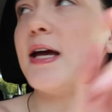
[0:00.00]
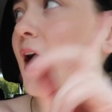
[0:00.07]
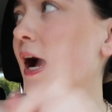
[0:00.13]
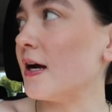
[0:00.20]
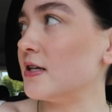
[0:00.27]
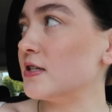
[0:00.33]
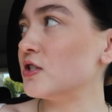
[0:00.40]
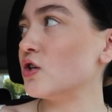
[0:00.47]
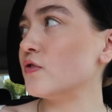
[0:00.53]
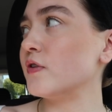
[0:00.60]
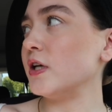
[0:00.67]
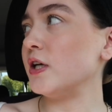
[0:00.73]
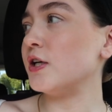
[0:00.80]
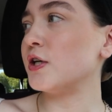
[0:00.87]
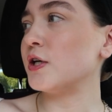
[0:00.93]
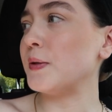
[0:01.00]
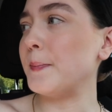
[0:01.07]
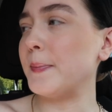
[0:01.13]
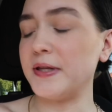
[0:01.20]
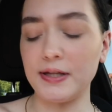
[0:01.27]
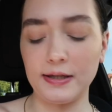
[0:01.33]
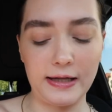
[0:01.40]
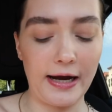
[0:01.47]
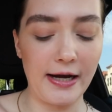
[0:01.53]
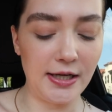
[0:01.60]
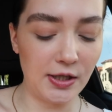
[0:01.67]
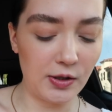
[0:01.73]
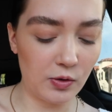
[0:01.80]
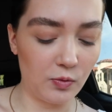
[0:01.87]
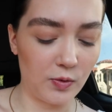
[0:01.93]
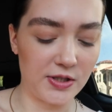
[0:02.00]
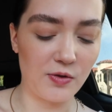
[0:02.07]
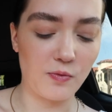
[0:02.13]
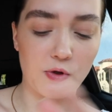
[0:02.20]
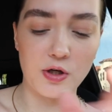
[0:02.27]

cactus over here, but the lighting wasn't